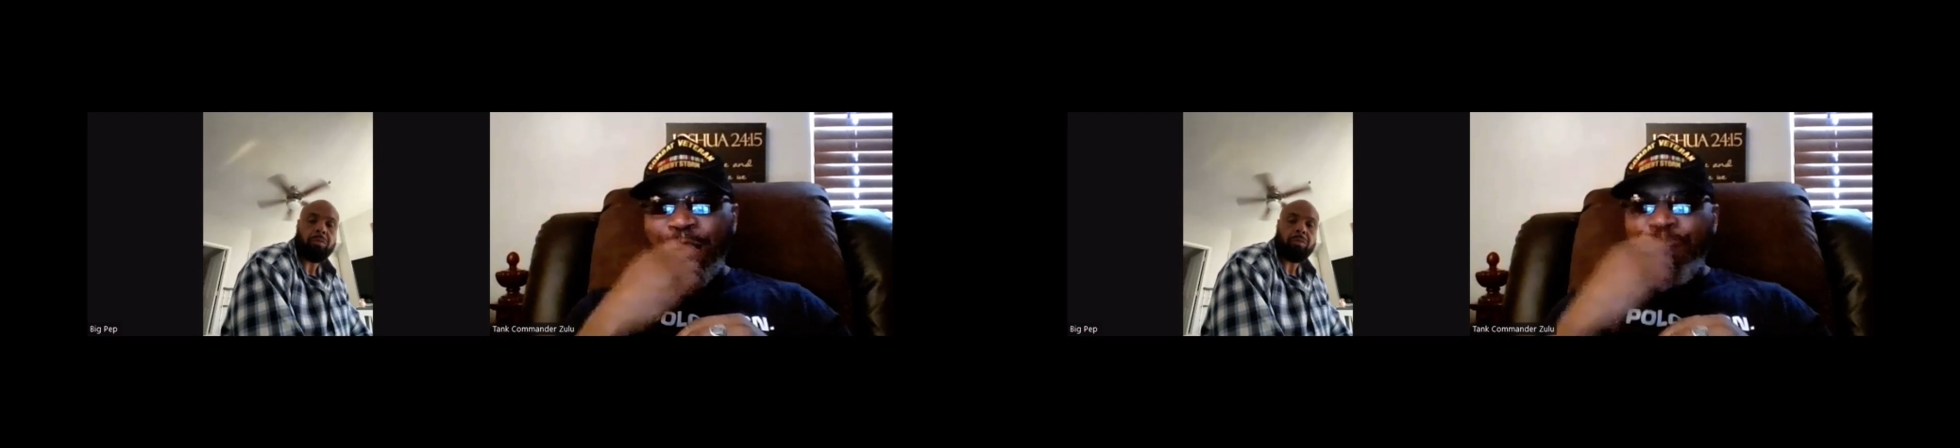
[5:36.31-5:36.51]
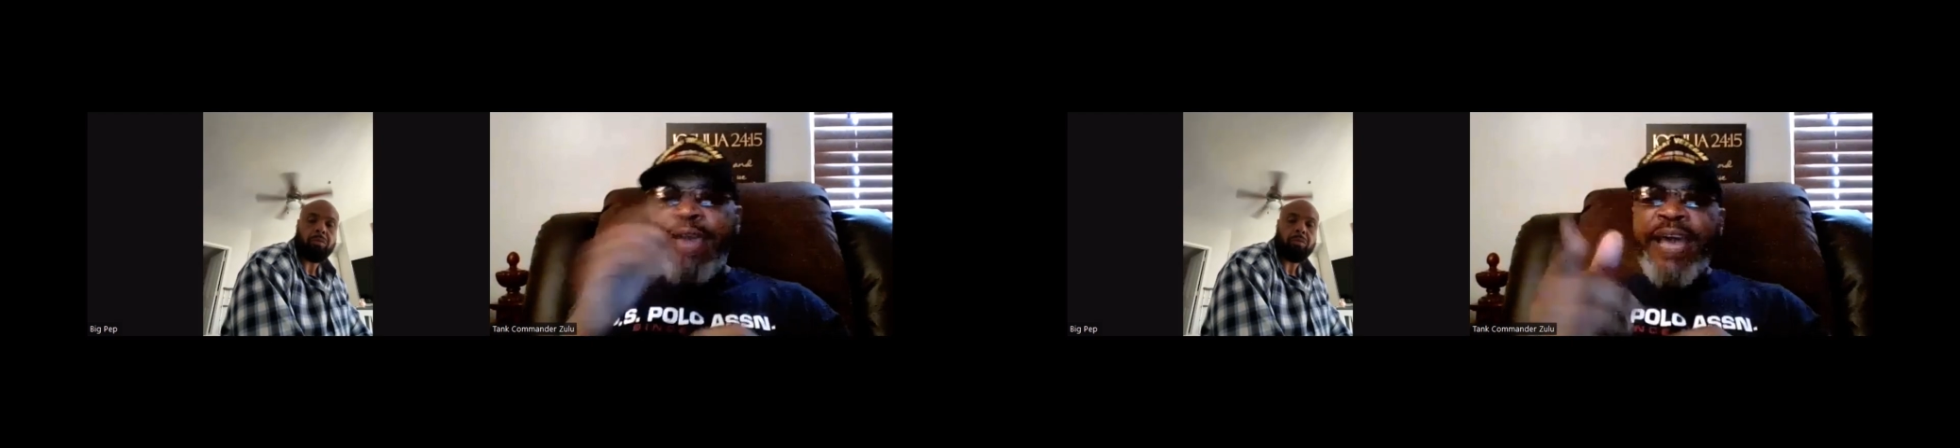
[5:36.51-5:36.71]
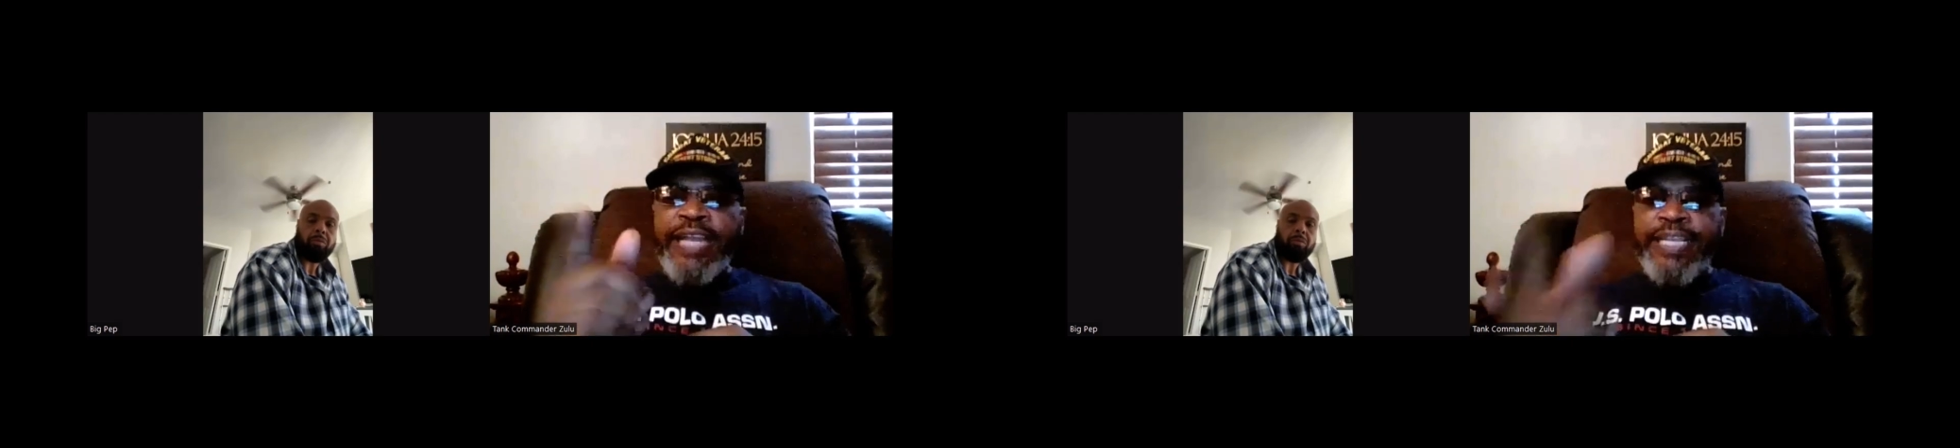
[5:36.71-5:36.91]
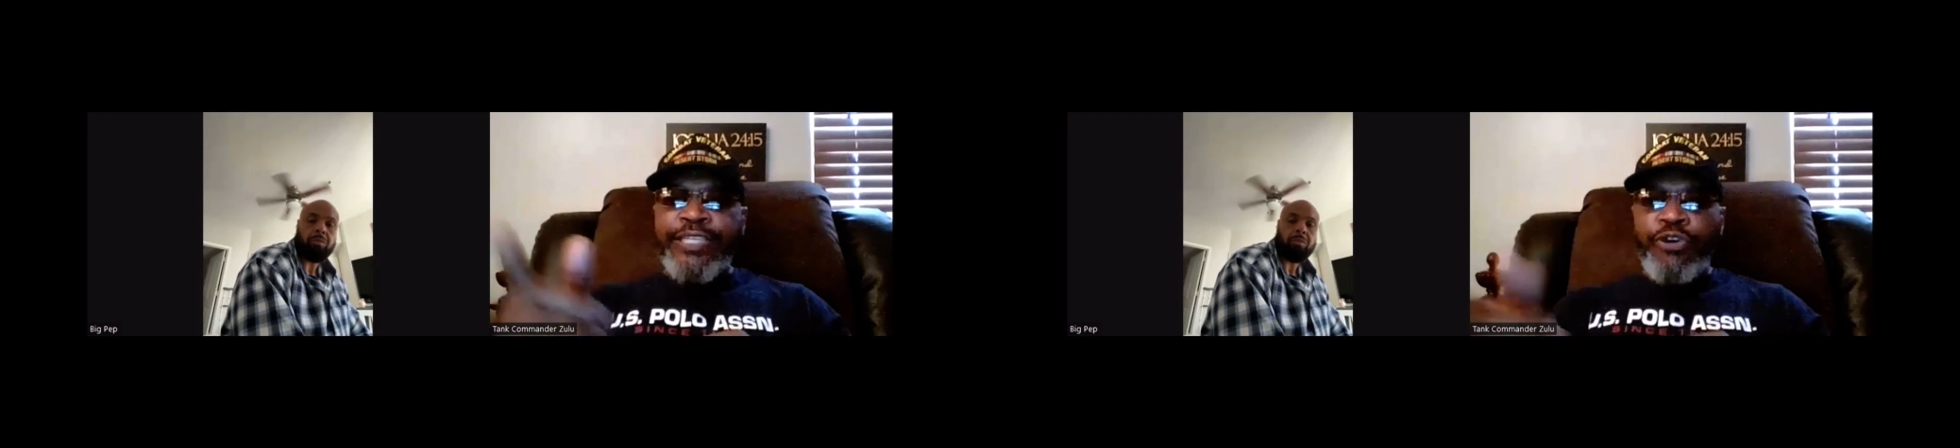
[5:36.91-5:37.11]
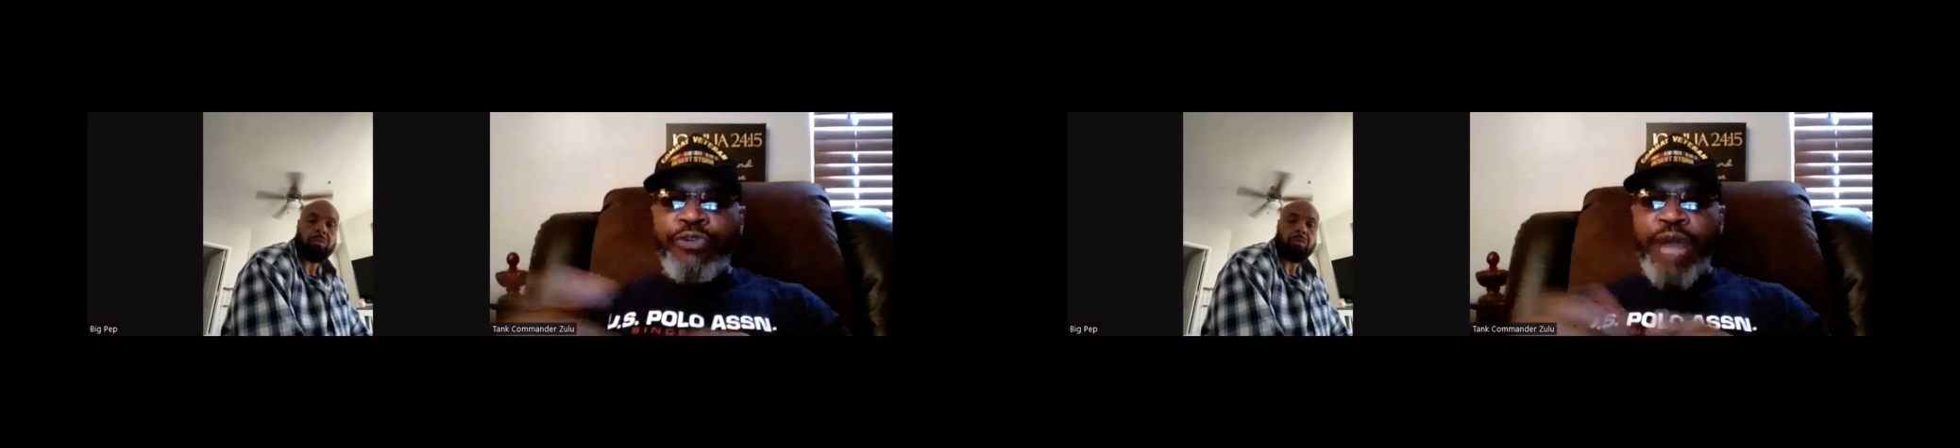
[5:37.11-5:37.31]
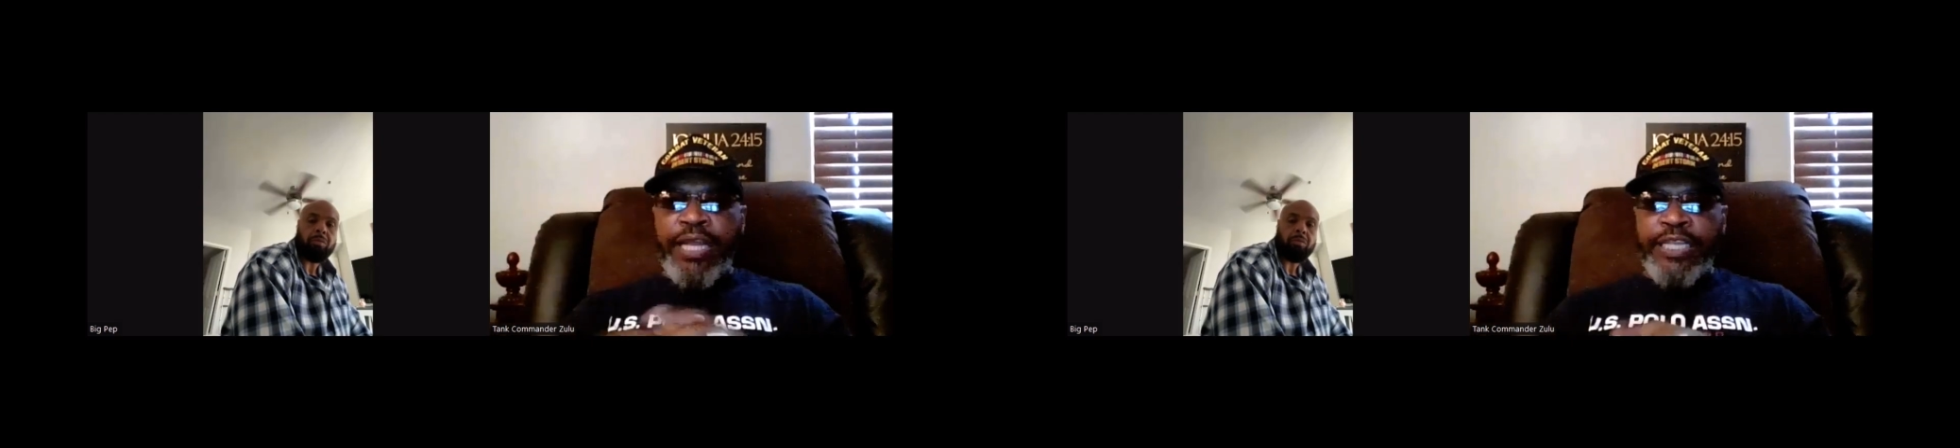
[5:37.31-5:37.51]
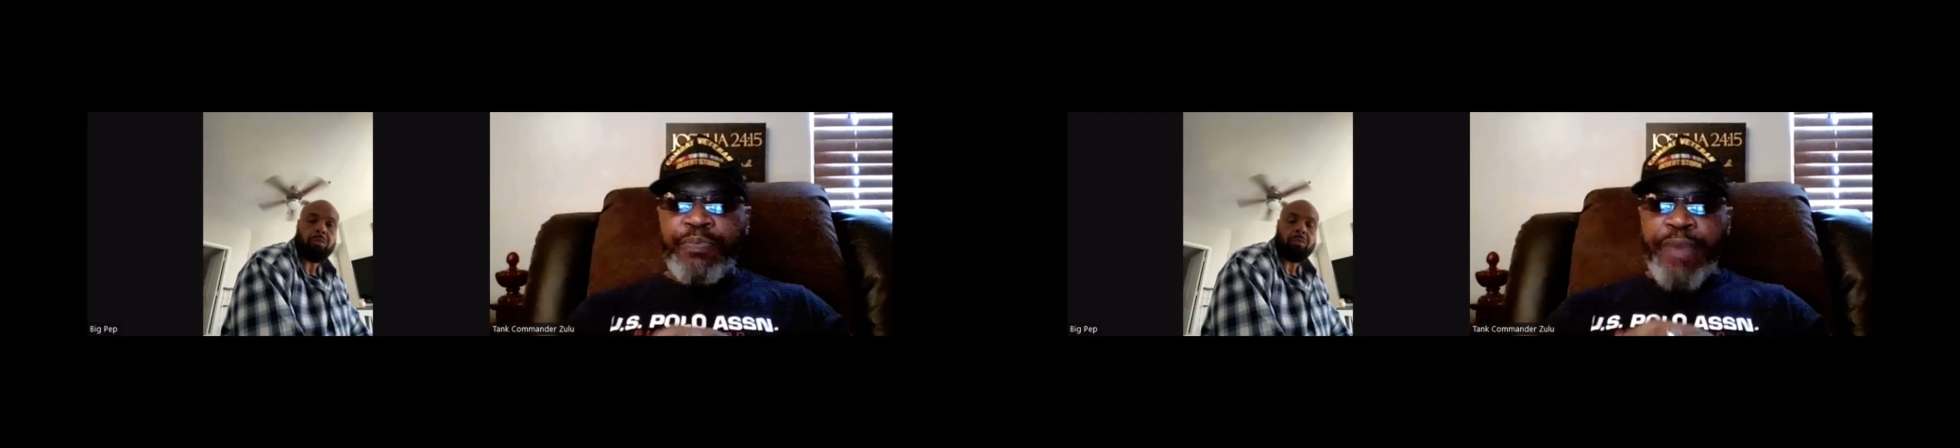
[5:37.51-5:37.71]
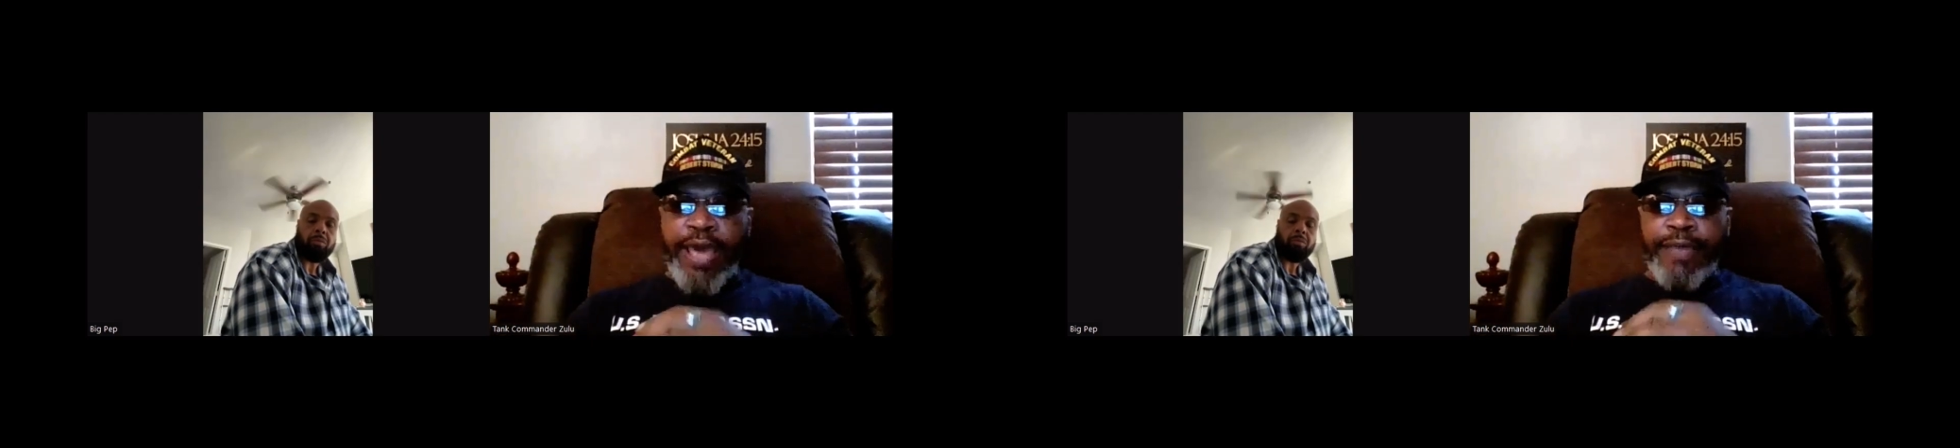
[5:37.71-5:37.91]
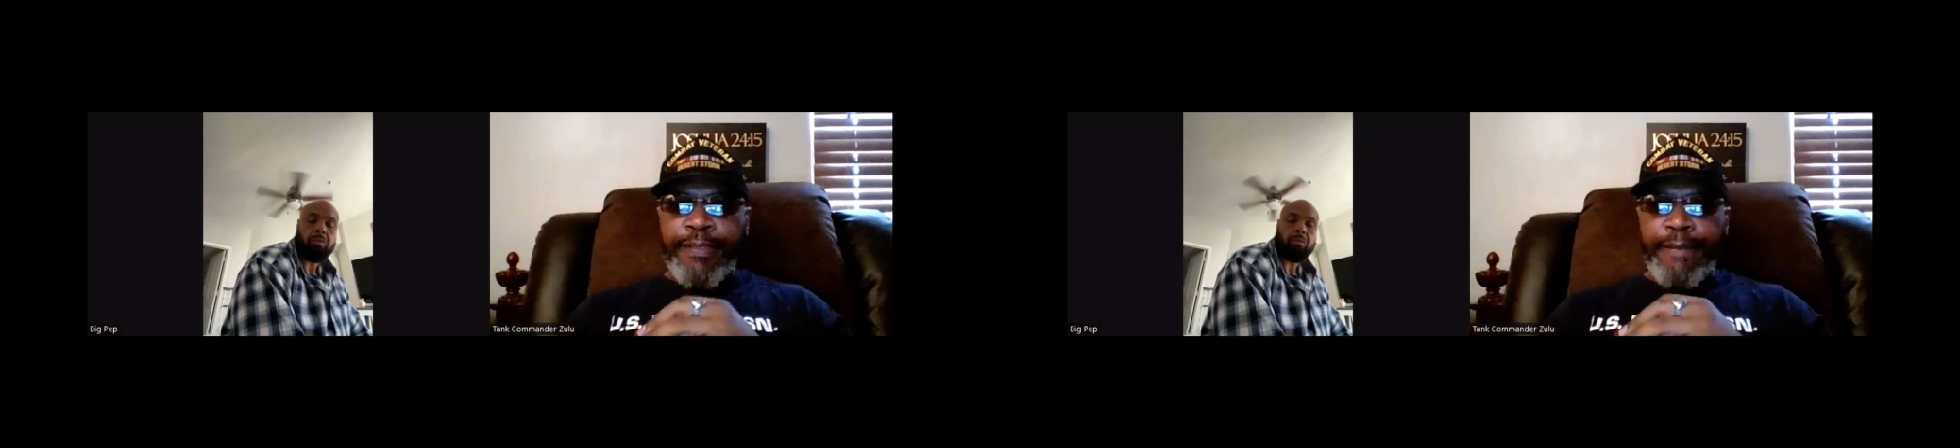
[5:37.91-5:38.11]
Maybe I need to go down this path.